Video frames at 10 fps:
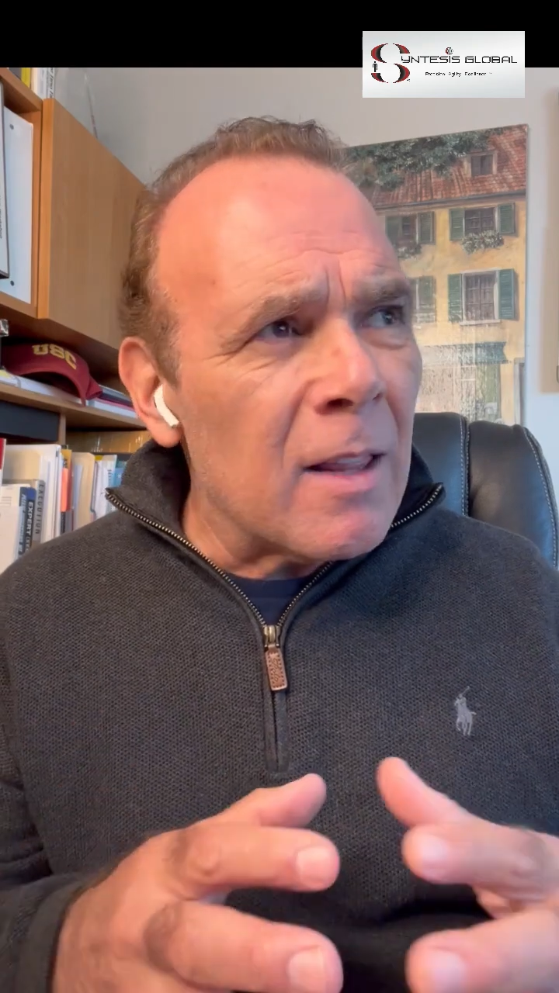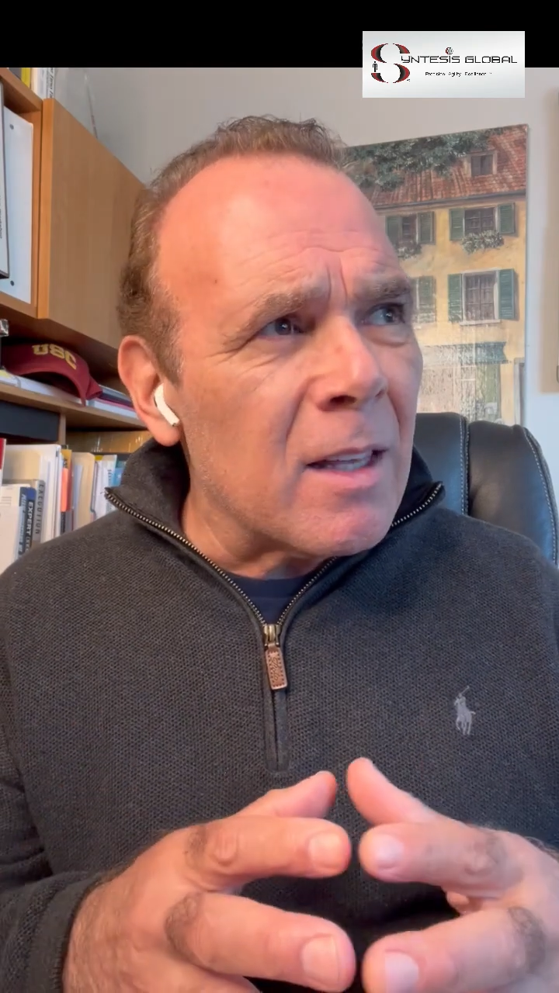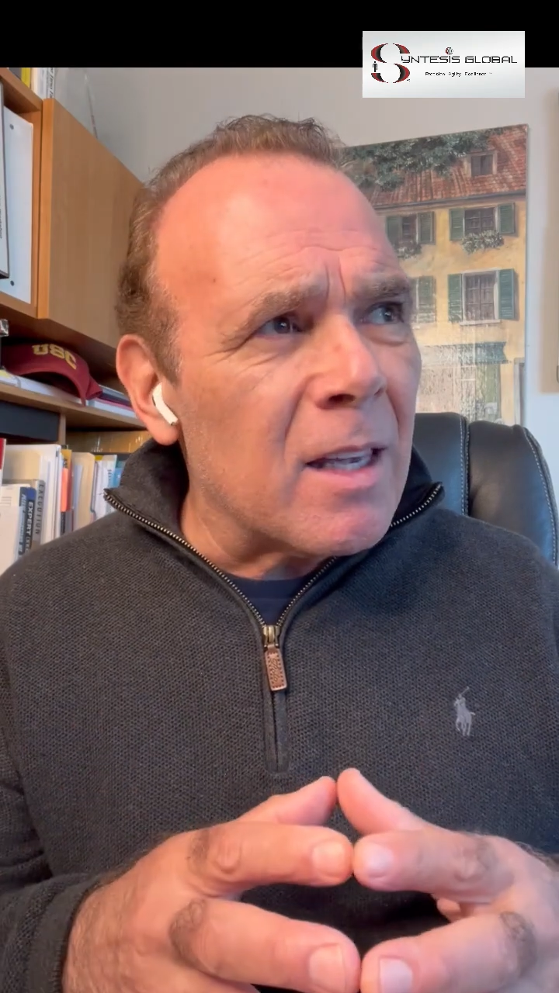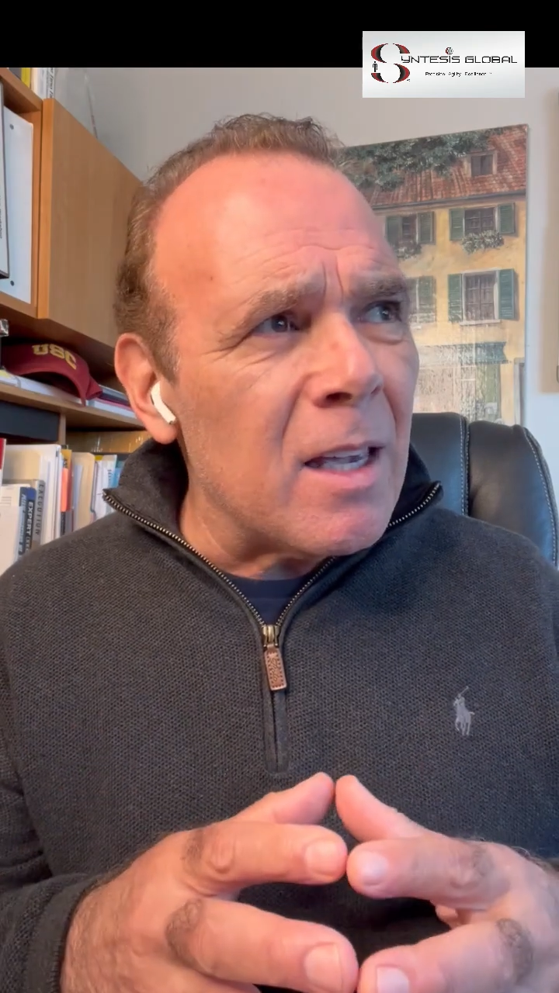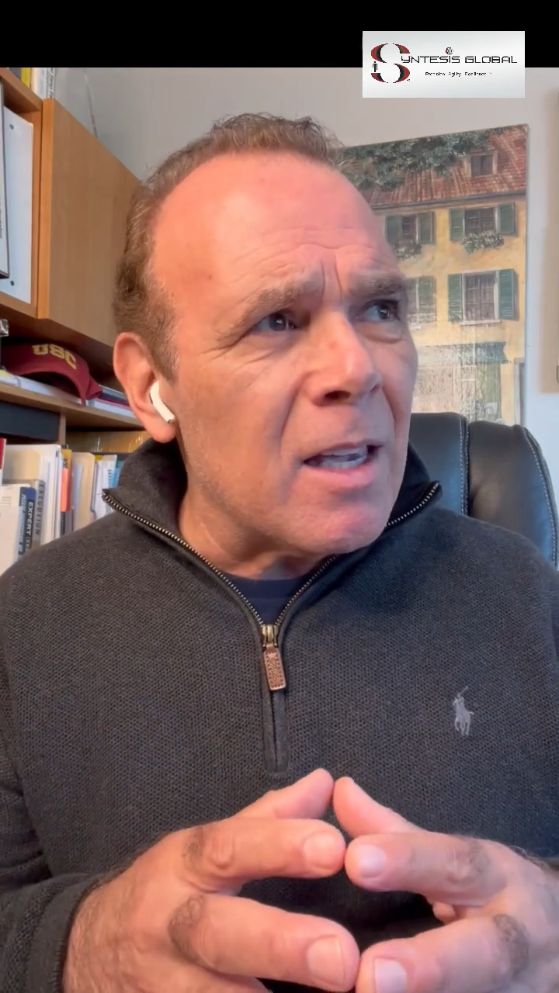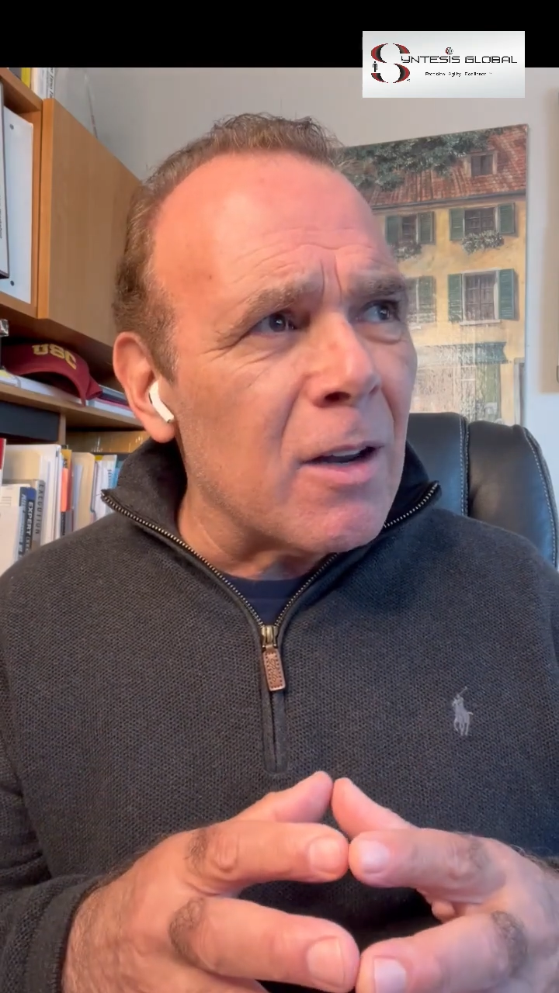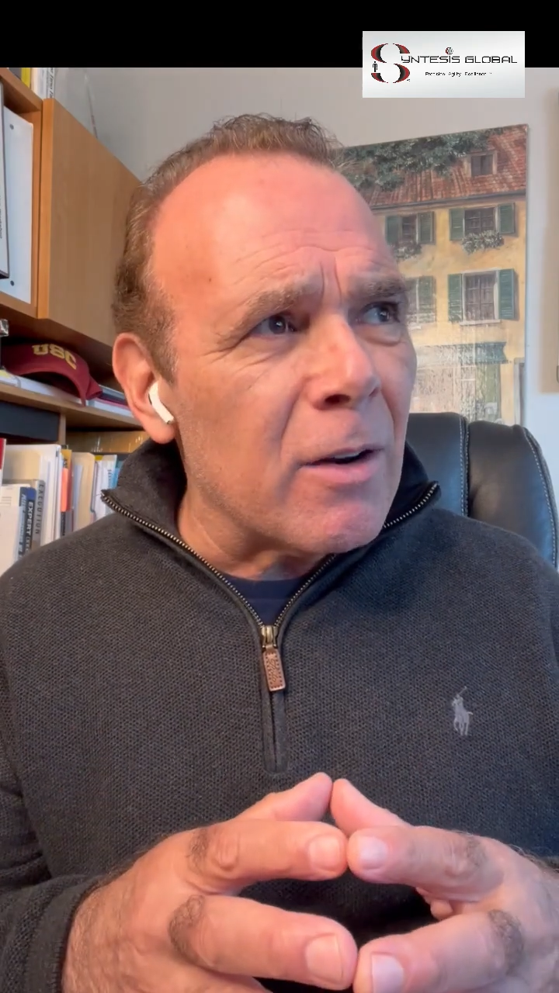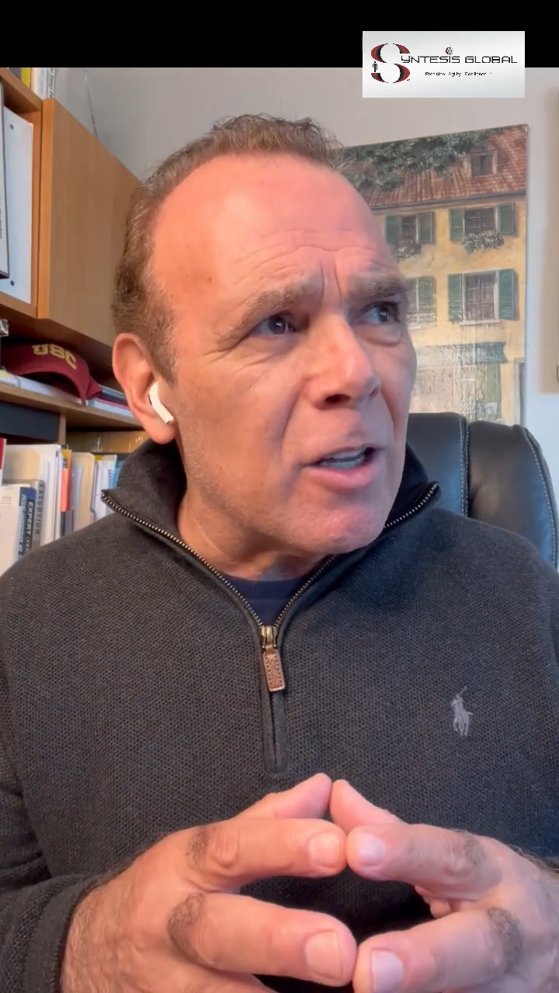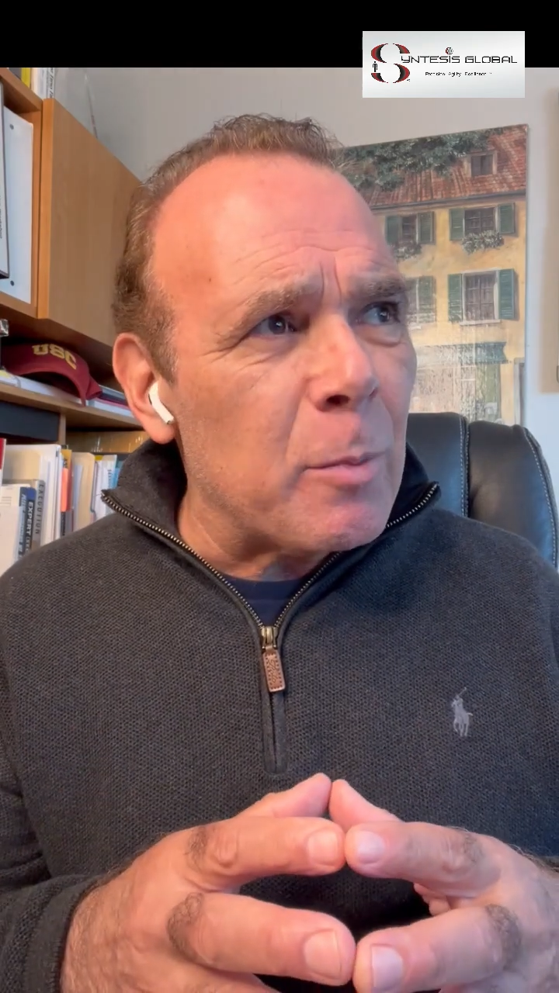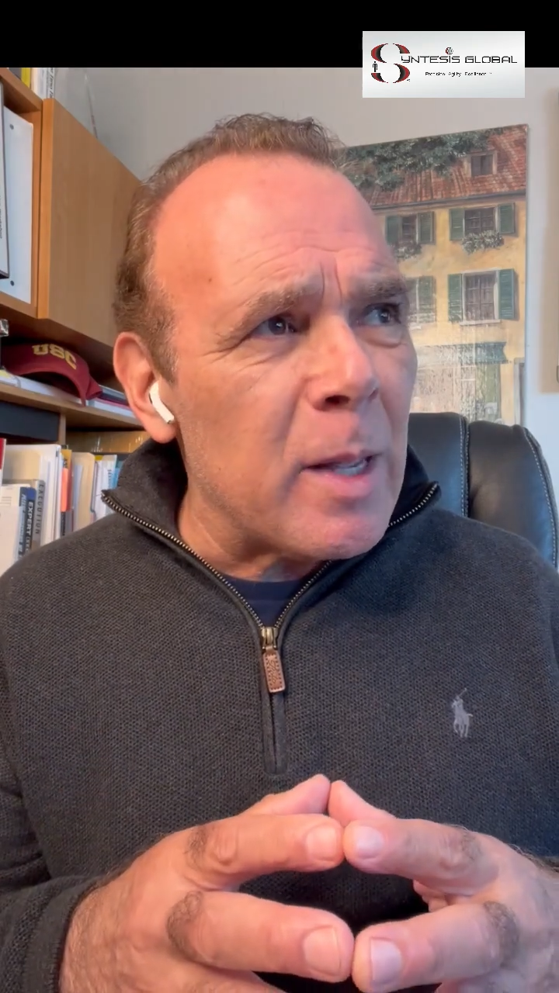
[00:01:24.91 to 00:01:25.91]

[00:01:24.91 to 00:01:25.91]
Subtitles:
the key here is